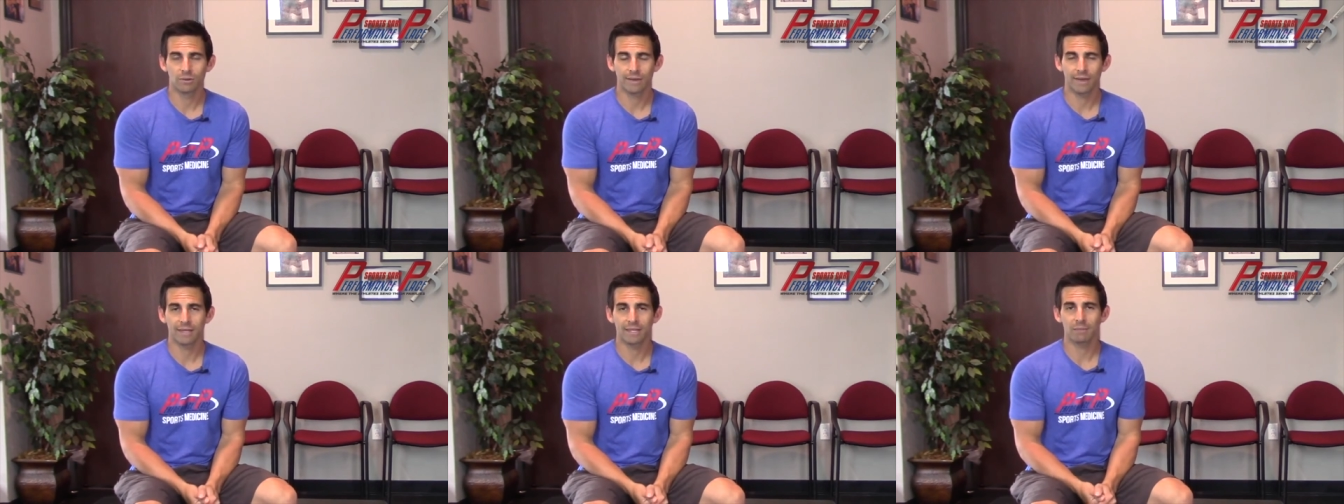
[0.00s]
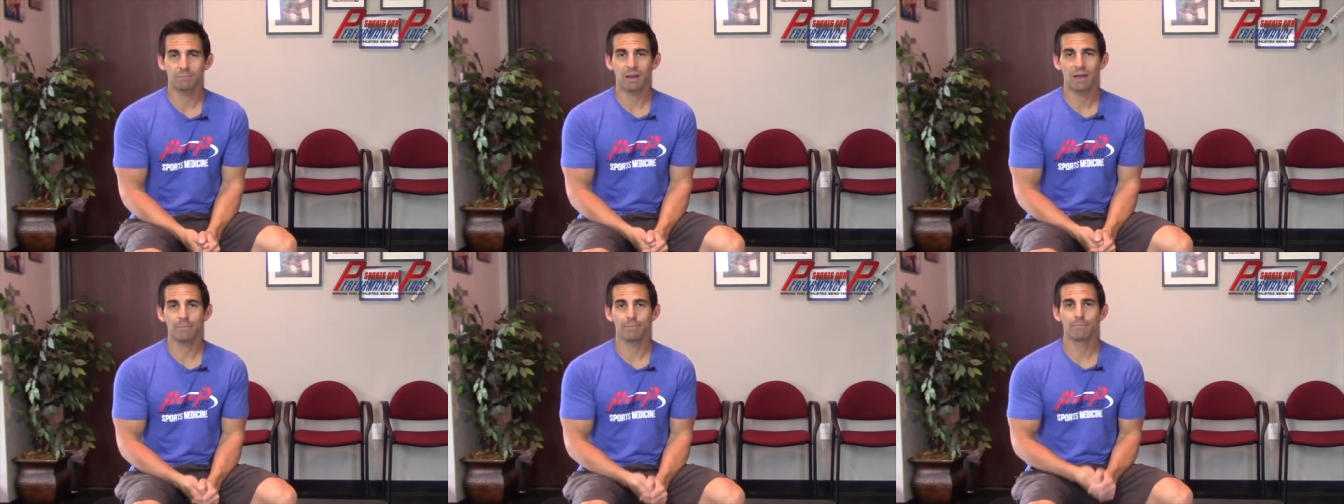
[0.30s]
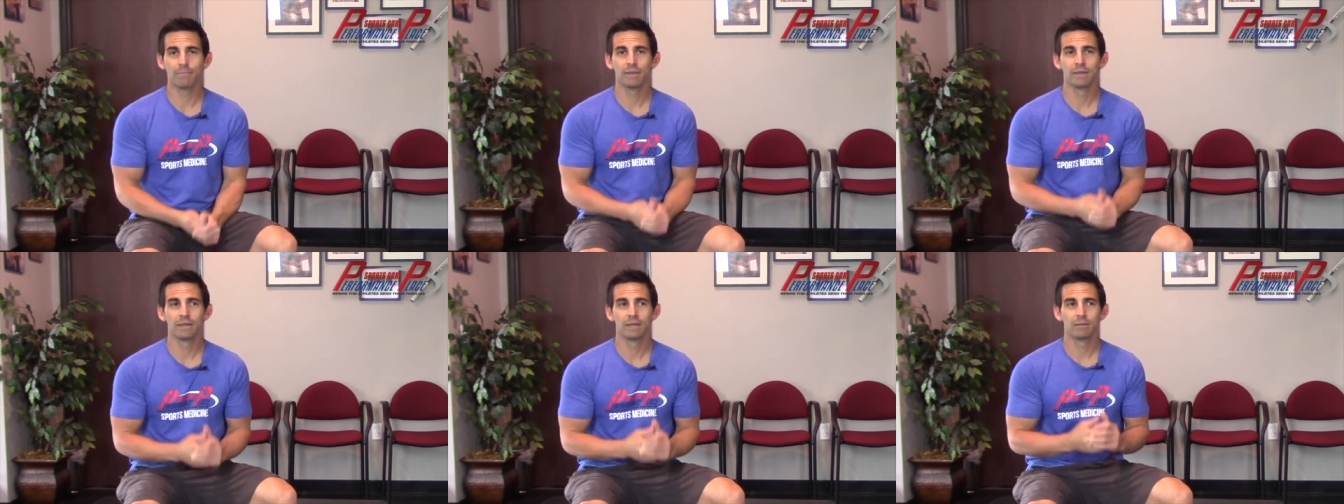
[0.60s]
Okay, they might
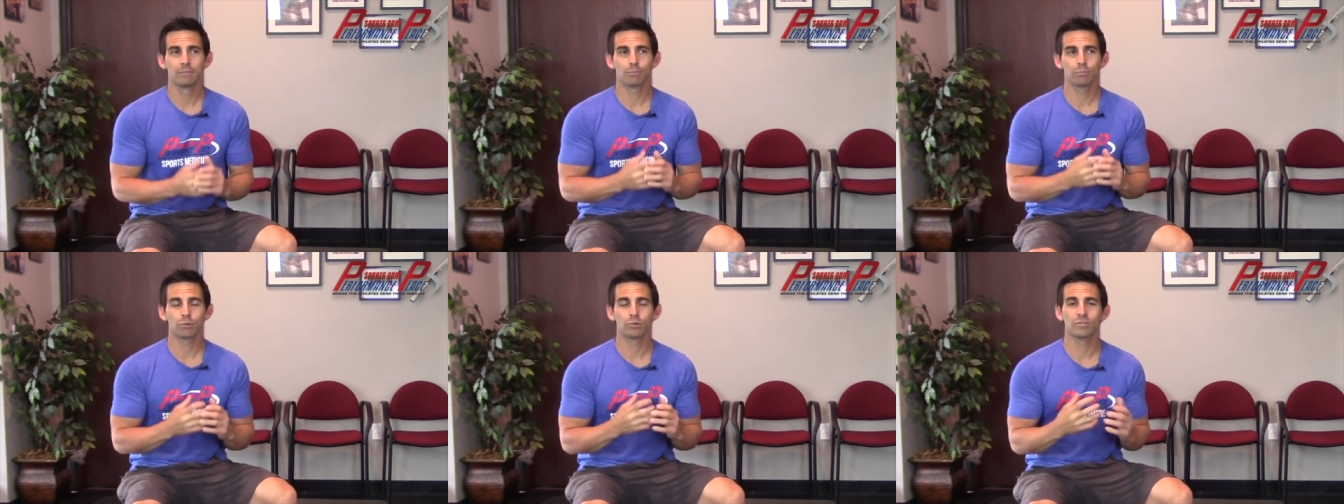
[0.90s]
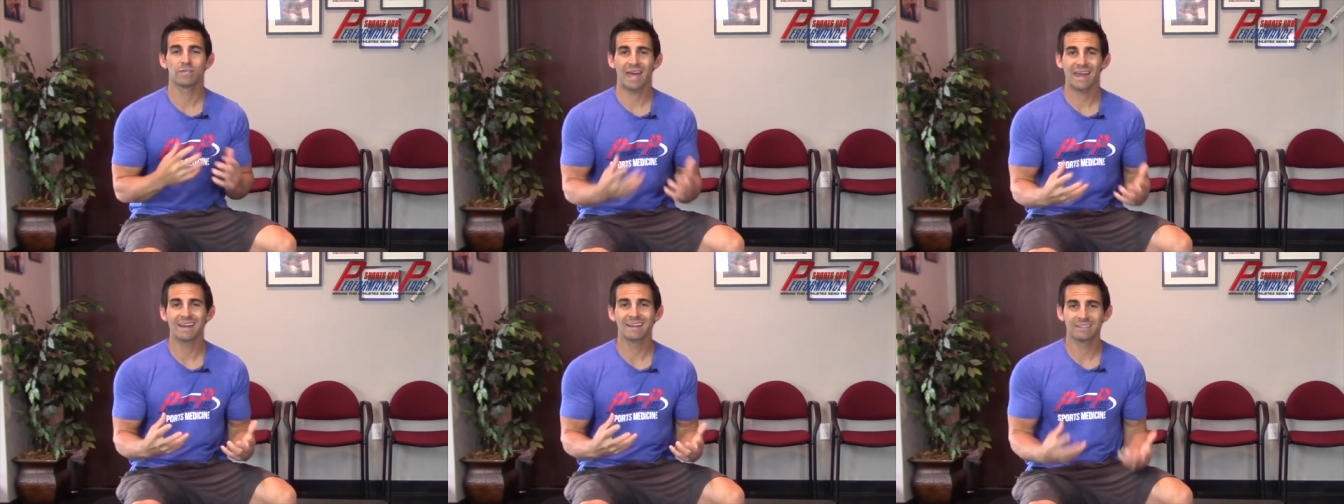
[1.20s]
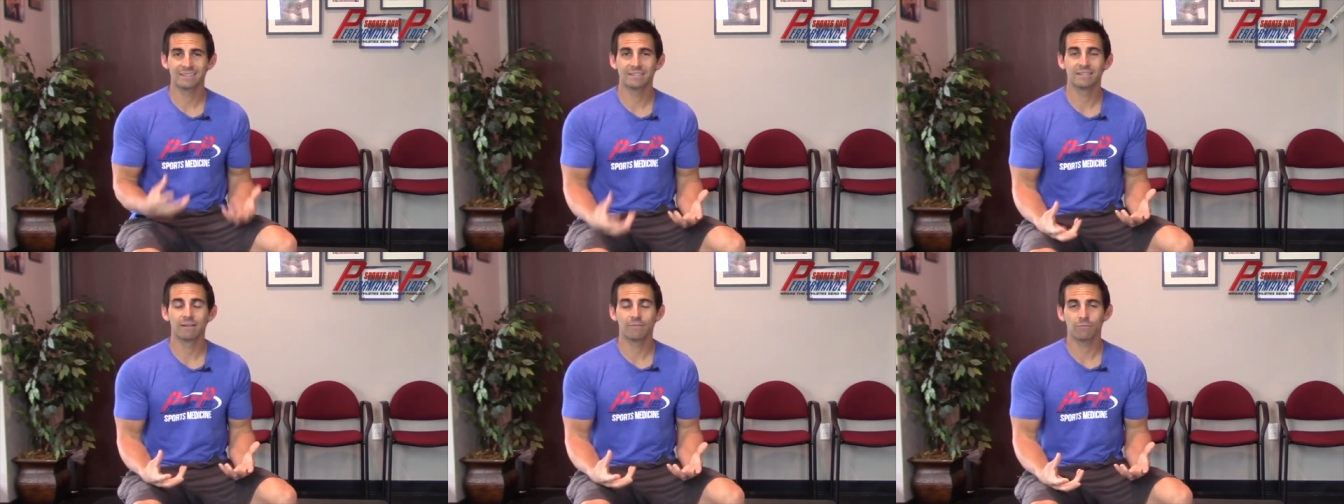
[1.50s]
present
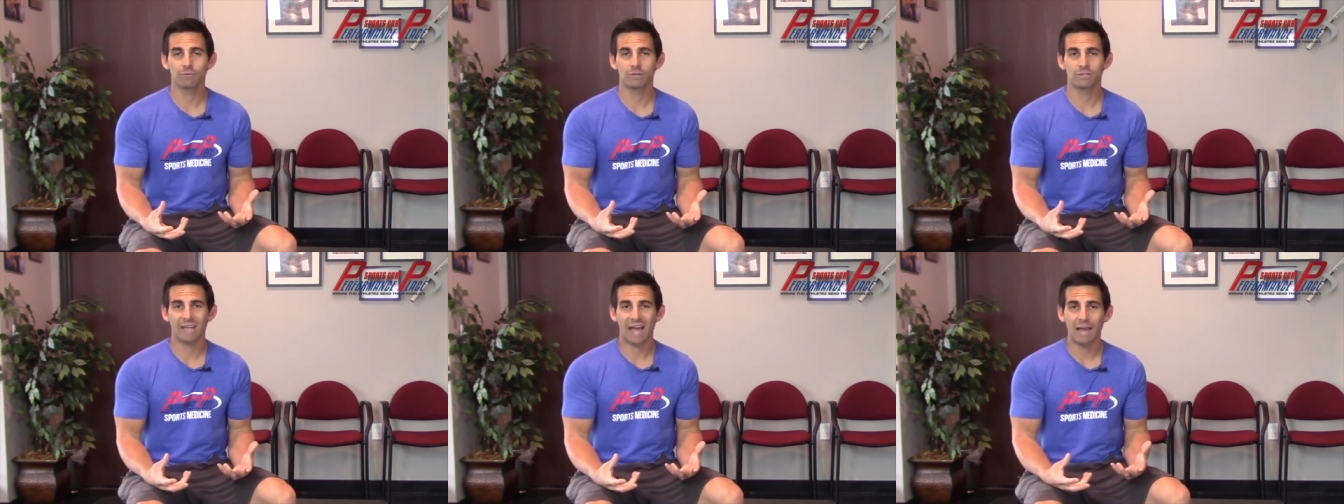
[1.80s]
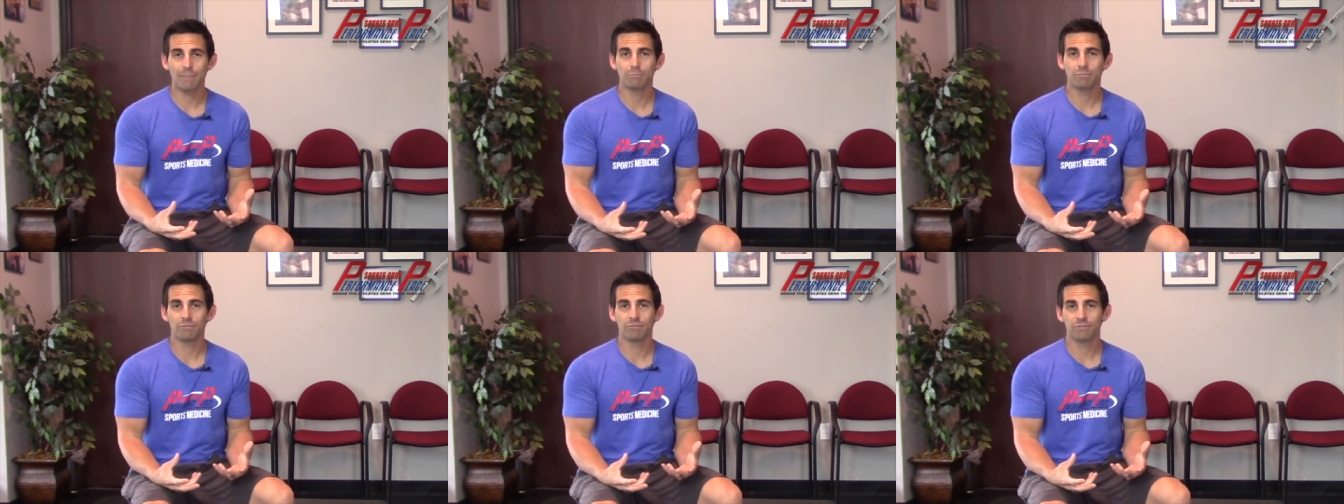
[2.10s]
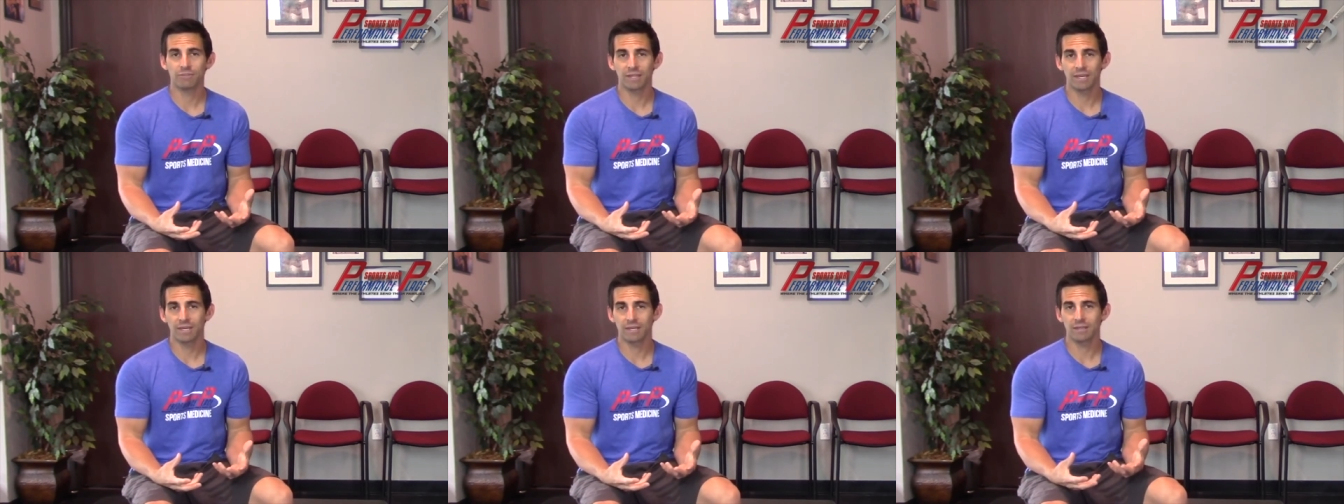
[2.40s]
as a different type of
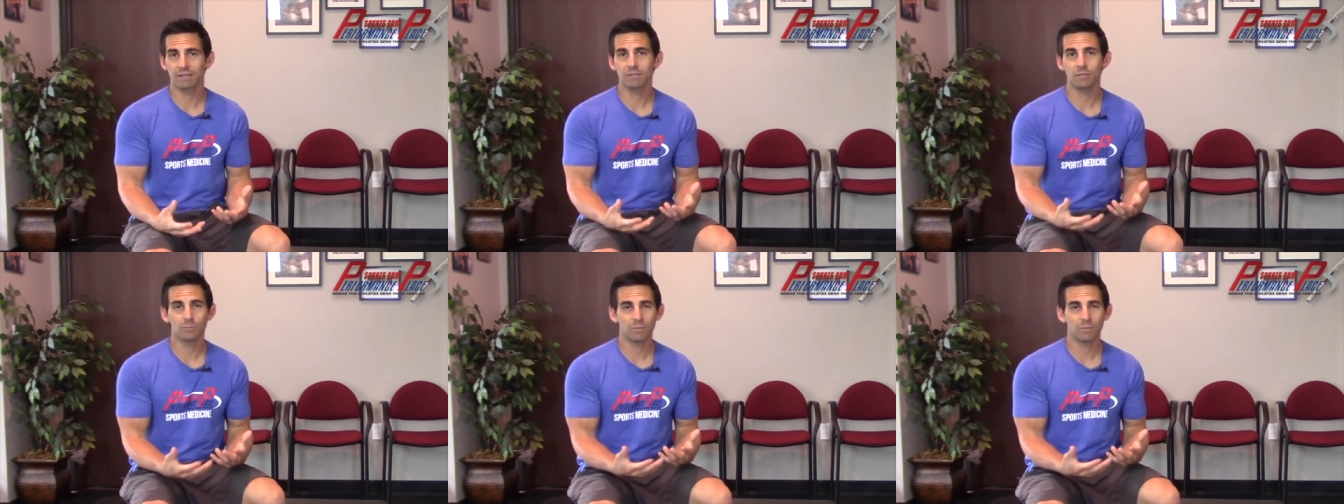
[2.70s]
thing.